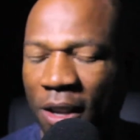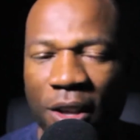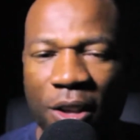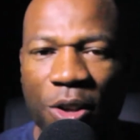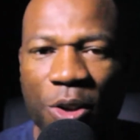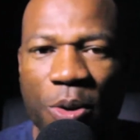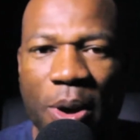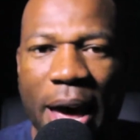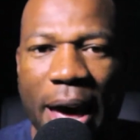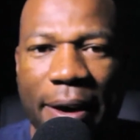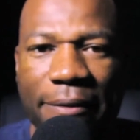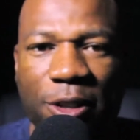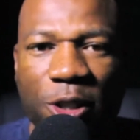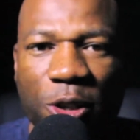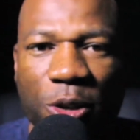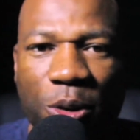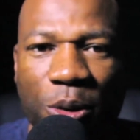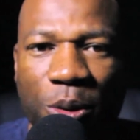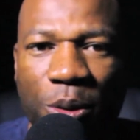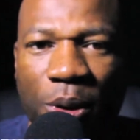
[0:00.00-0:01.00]
you have
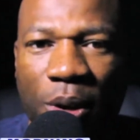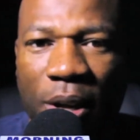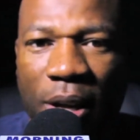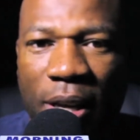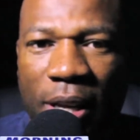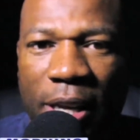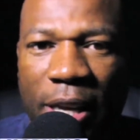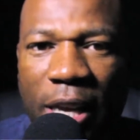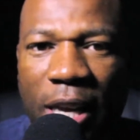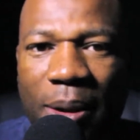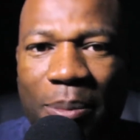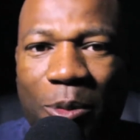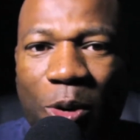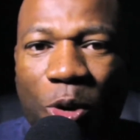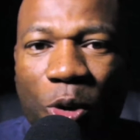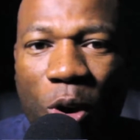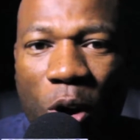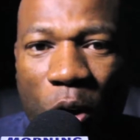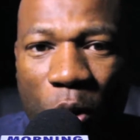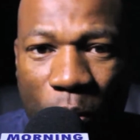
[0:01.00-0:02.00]
to keep
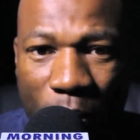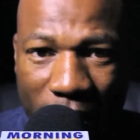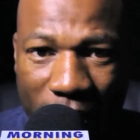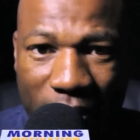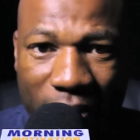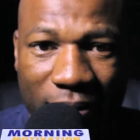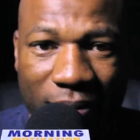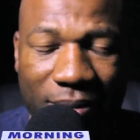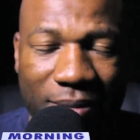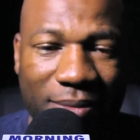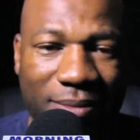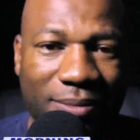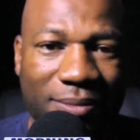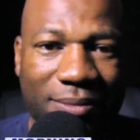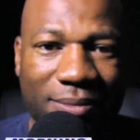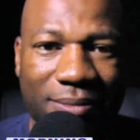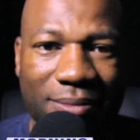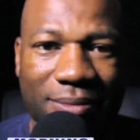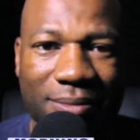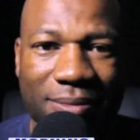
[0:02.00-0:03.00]
growing.
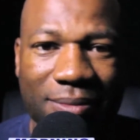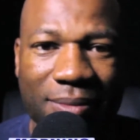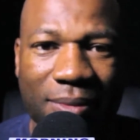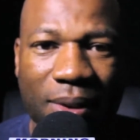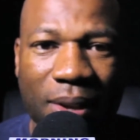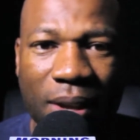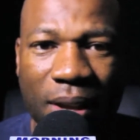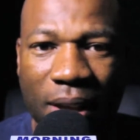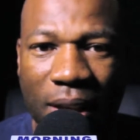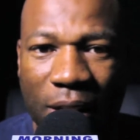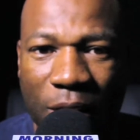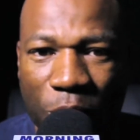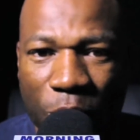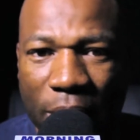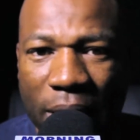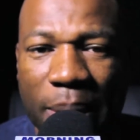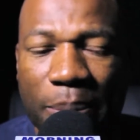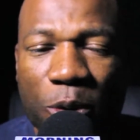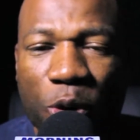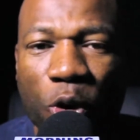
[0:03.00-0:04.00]

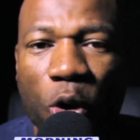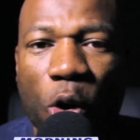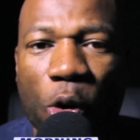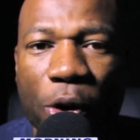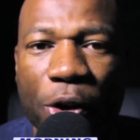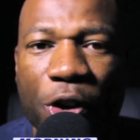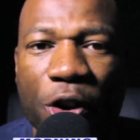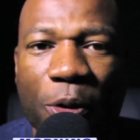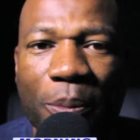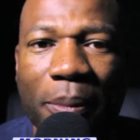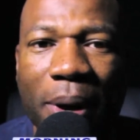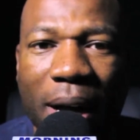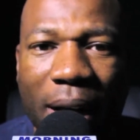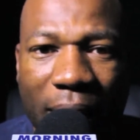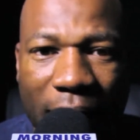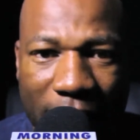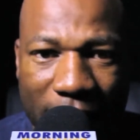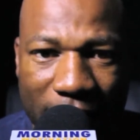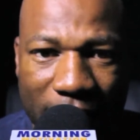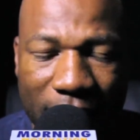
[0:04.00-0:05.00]
Keep growing your
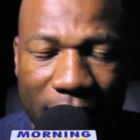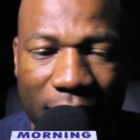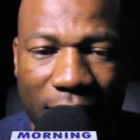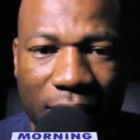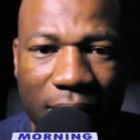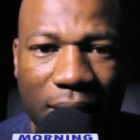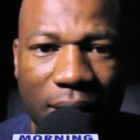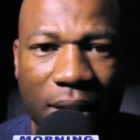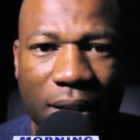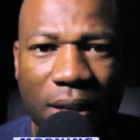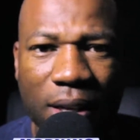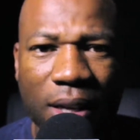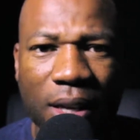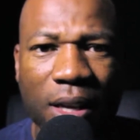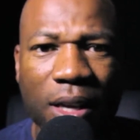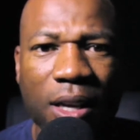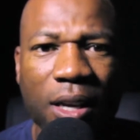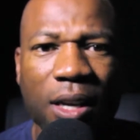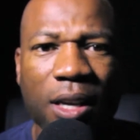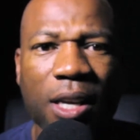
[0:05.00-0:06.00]
mind.
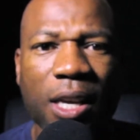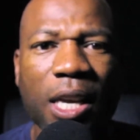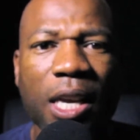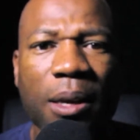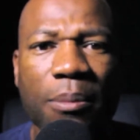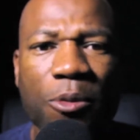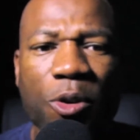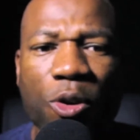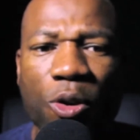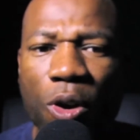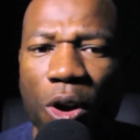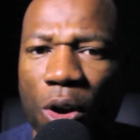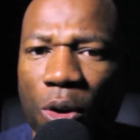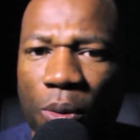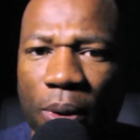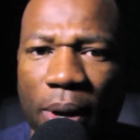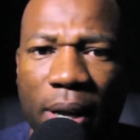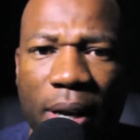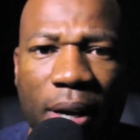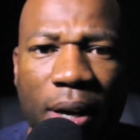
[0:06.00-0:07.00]
Keep
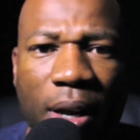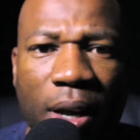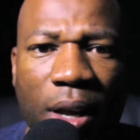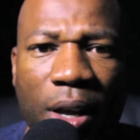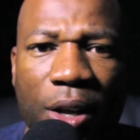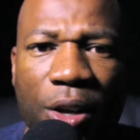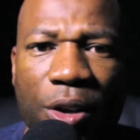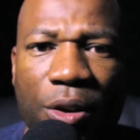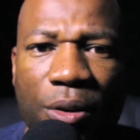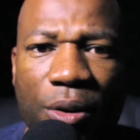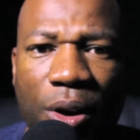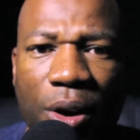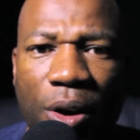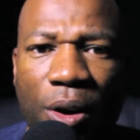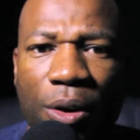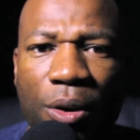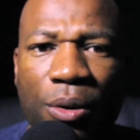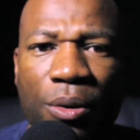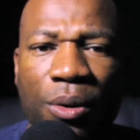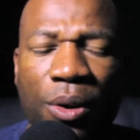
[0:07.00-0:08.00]
growing,
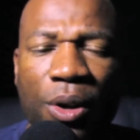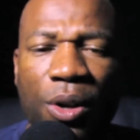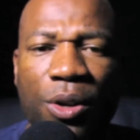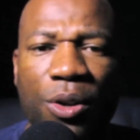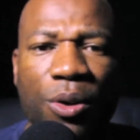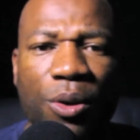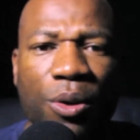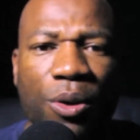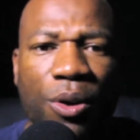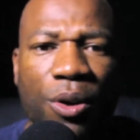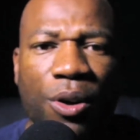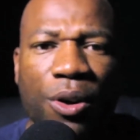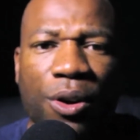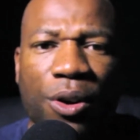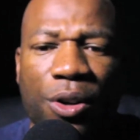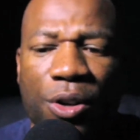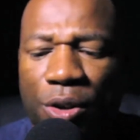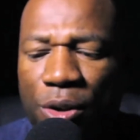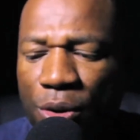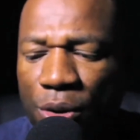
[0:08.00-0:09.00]
your
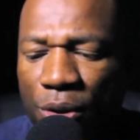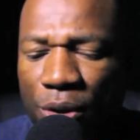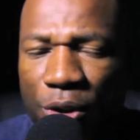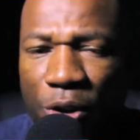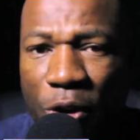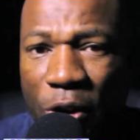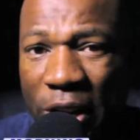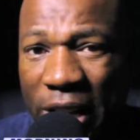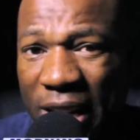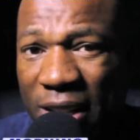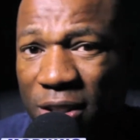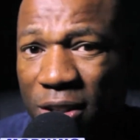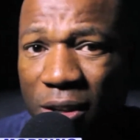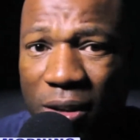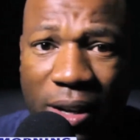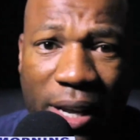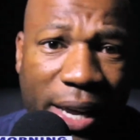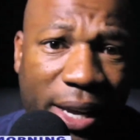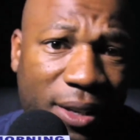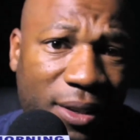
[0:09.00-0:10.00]

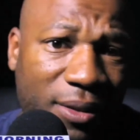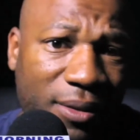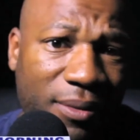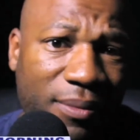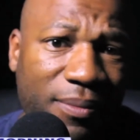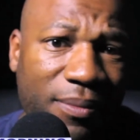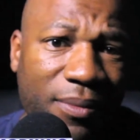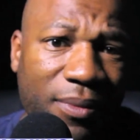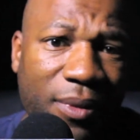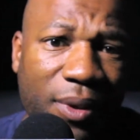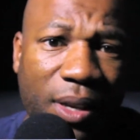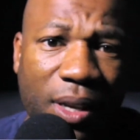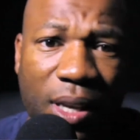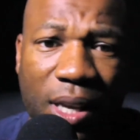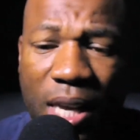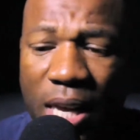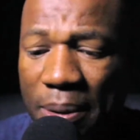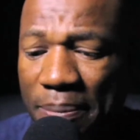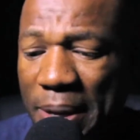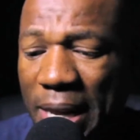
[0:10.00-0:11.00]
intellect.
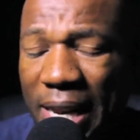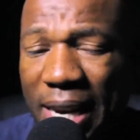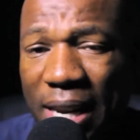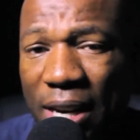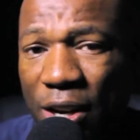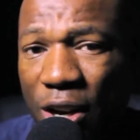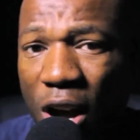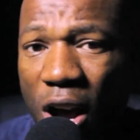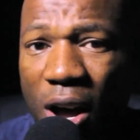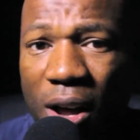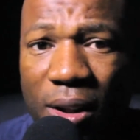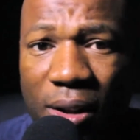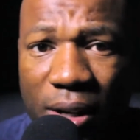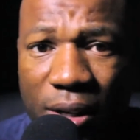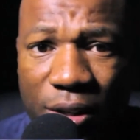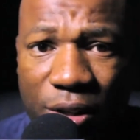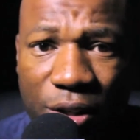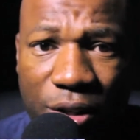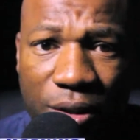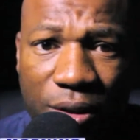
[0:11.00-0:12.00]
Keep getting
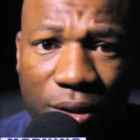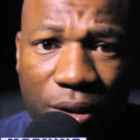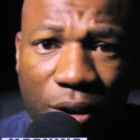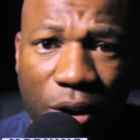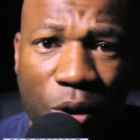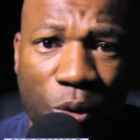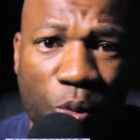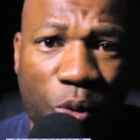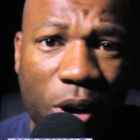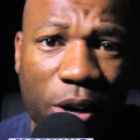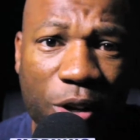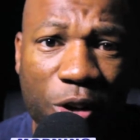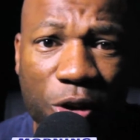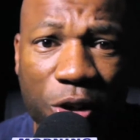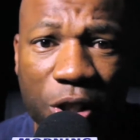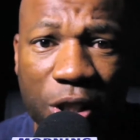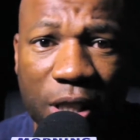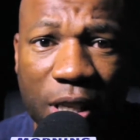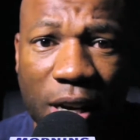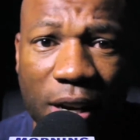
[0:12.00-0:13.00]
knowledge on what you're
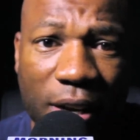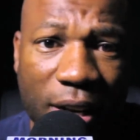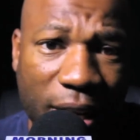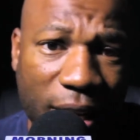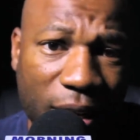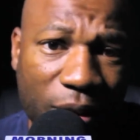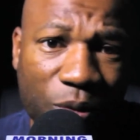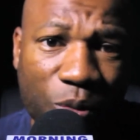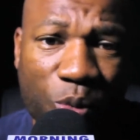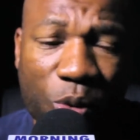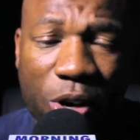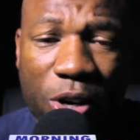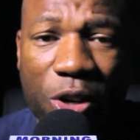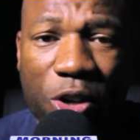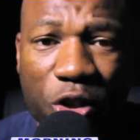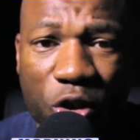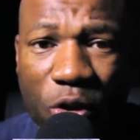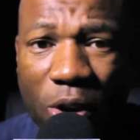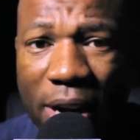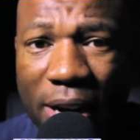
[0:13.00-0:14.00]
studying, where
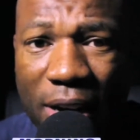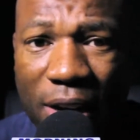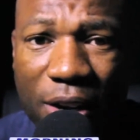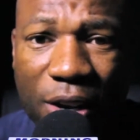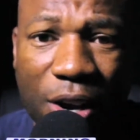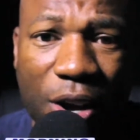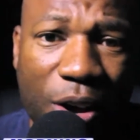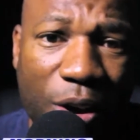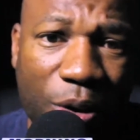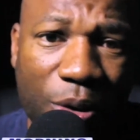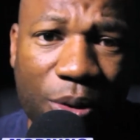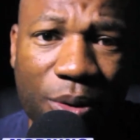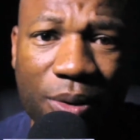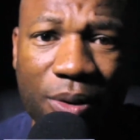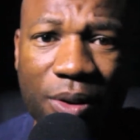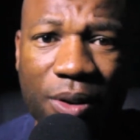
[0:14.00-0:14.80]
you're trying to go,